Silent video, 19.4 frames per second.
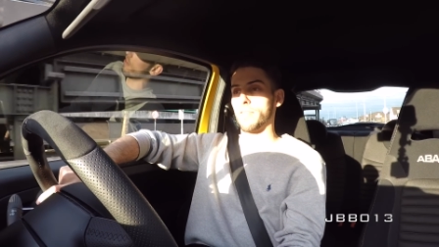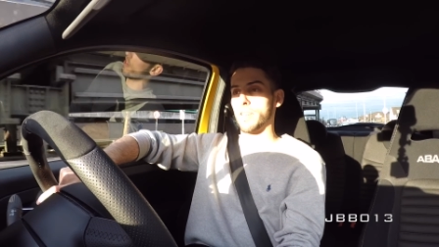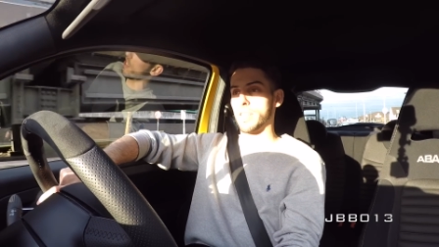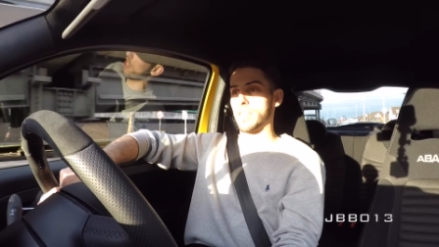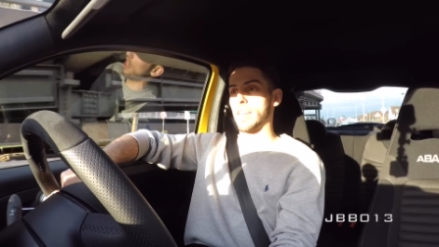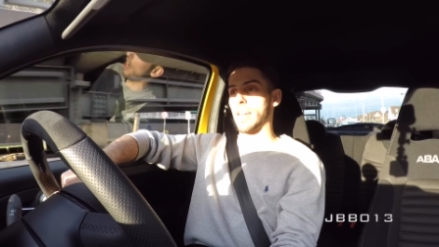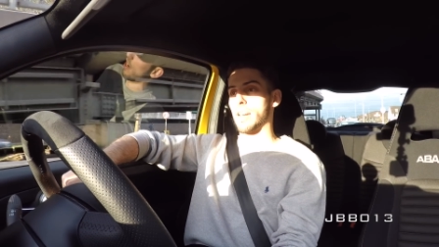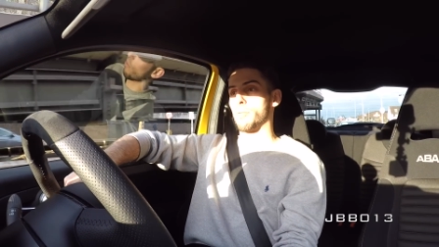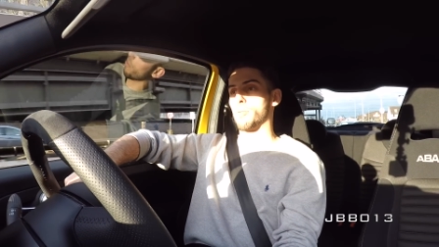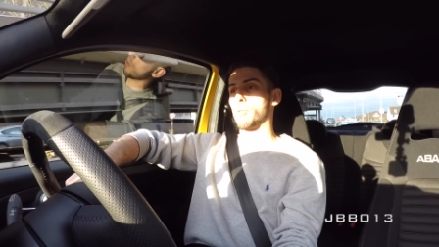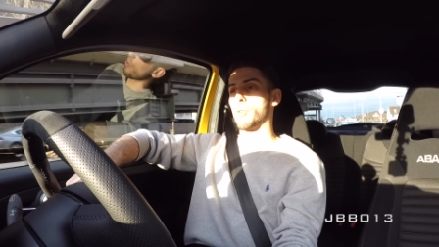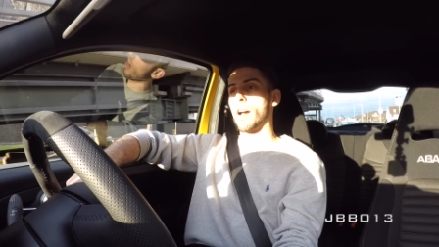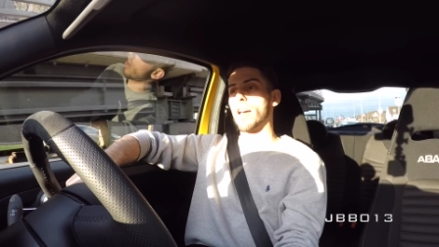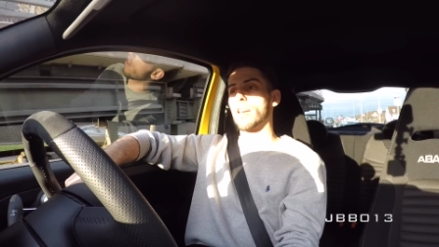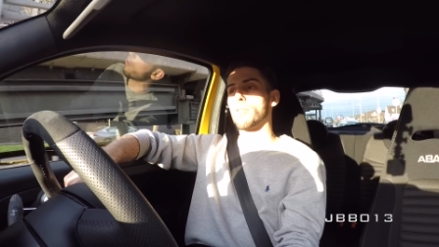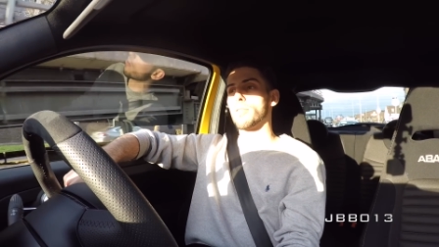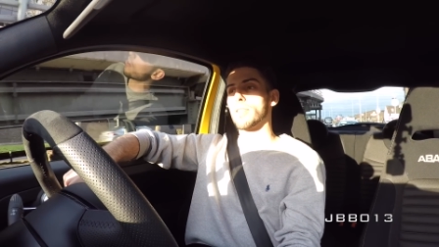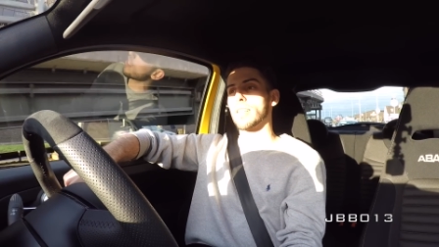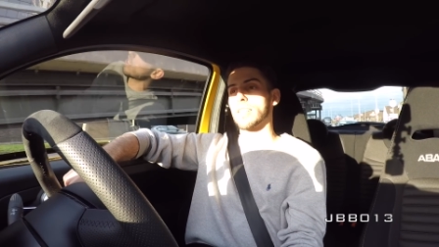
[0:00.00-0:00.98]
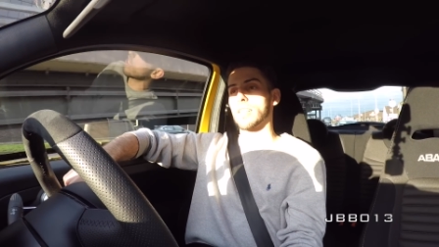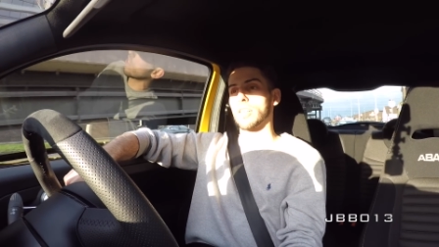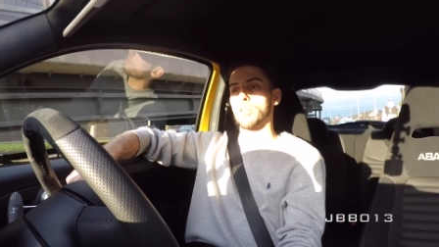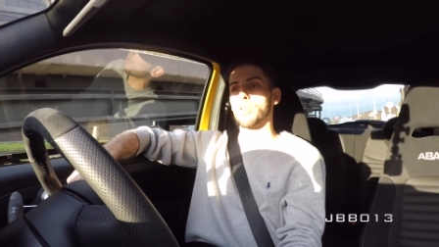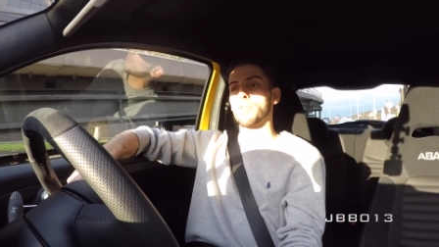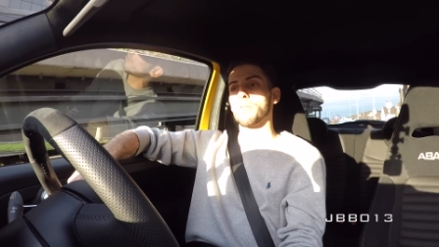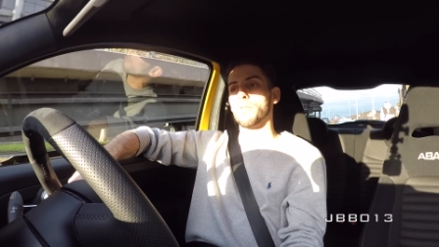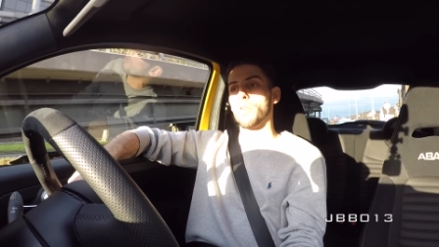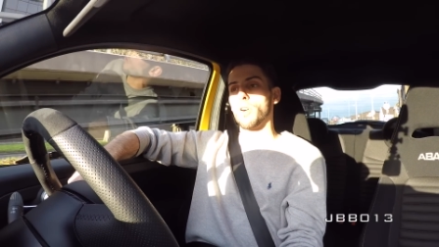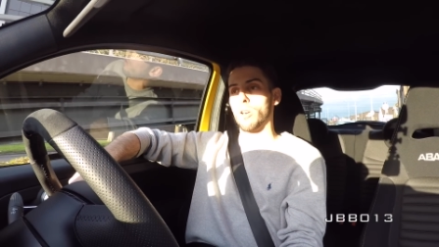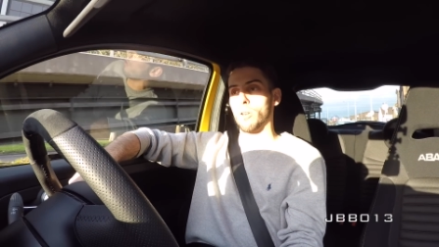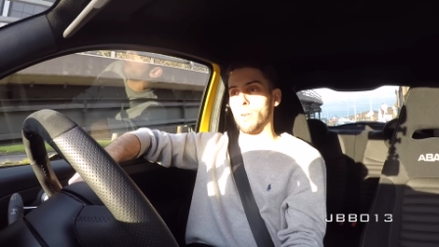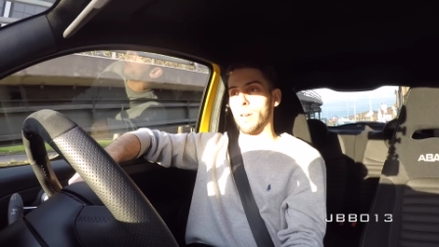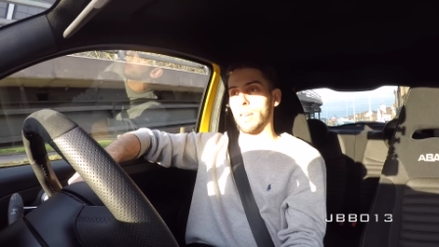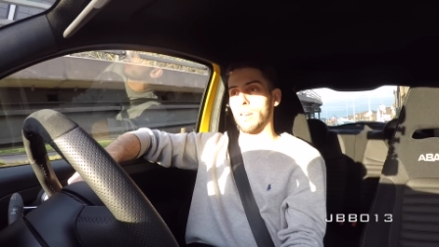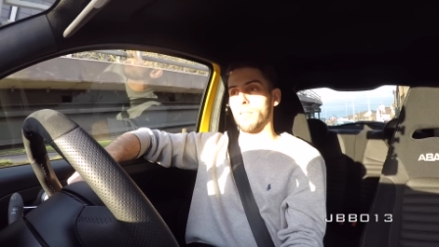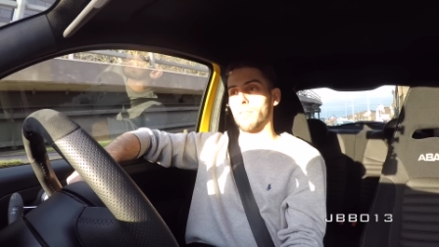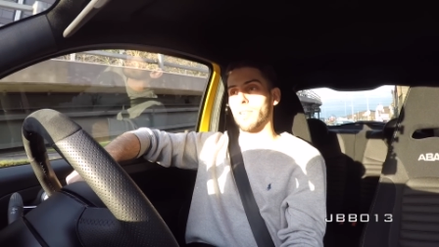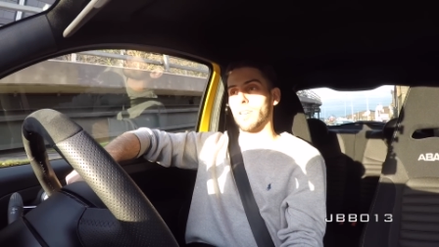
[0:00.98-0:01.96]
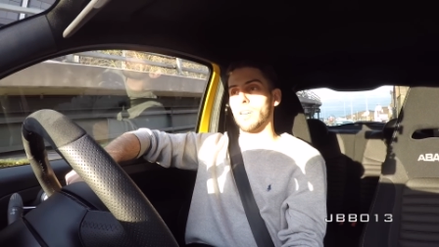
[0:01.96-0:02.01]
in general. I know there's a good following
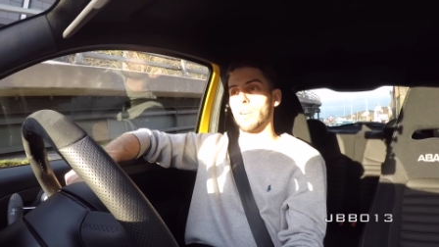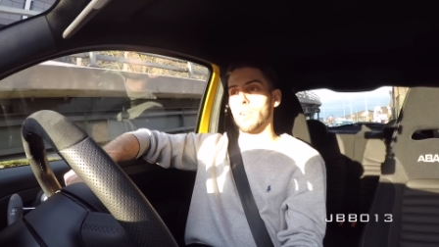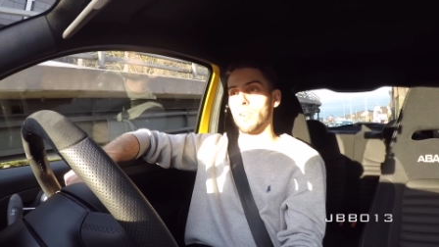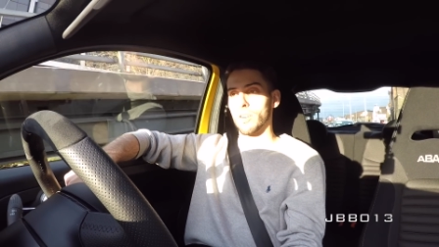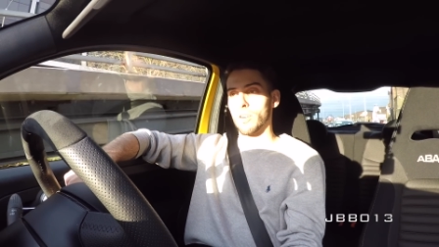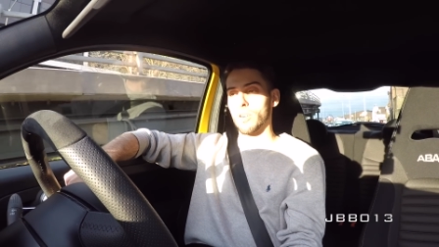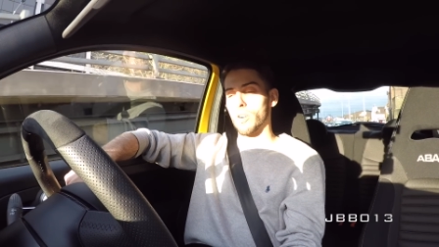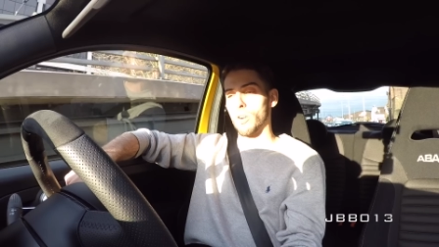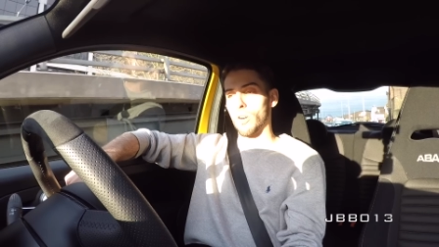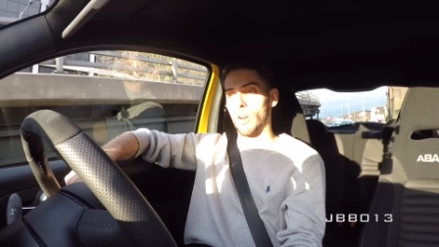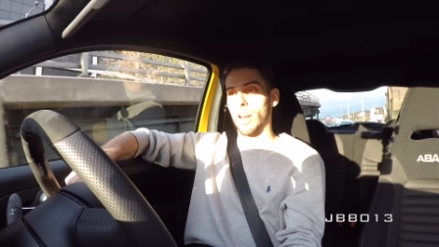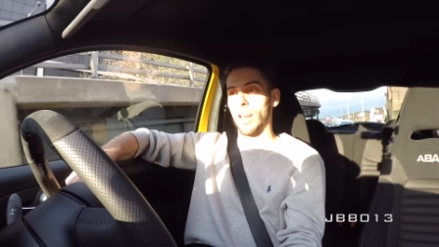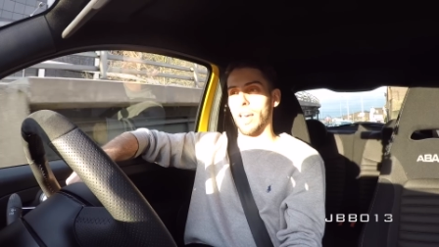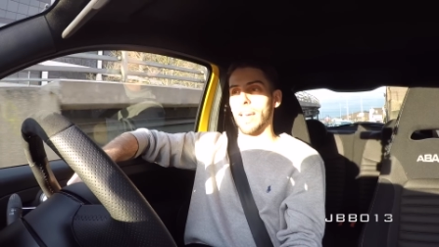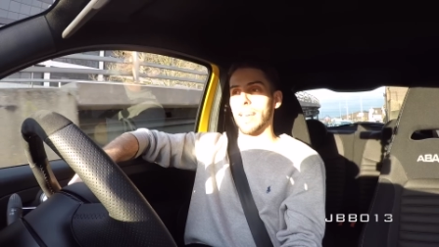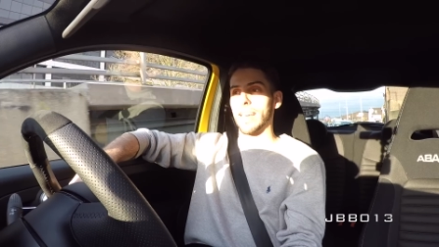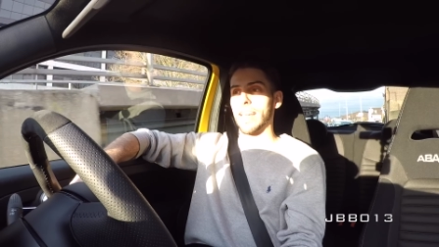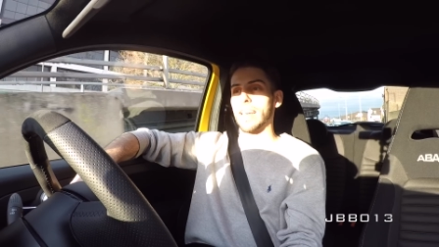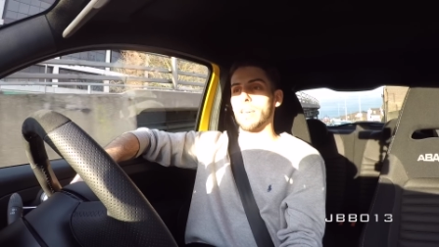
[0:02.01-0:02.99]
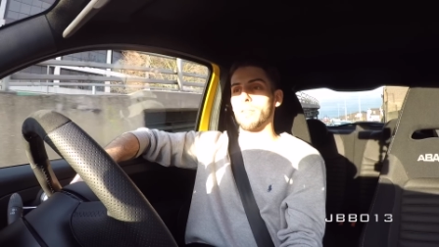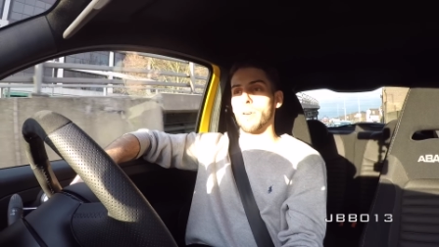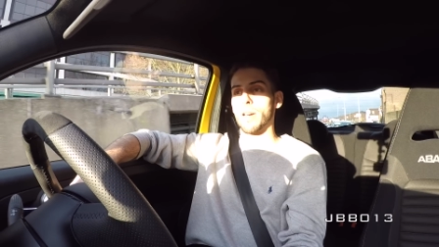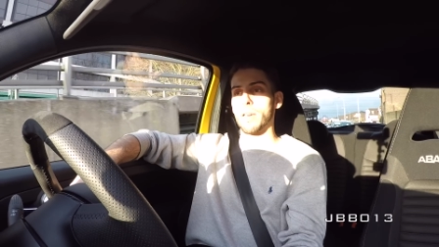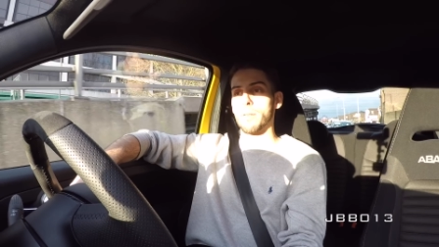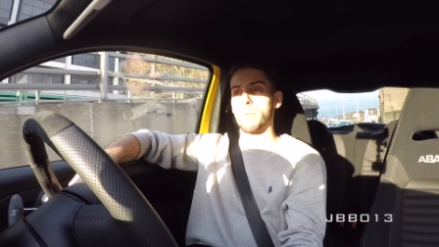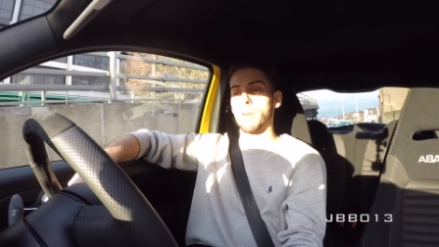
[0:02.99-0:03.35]
of it online anyway.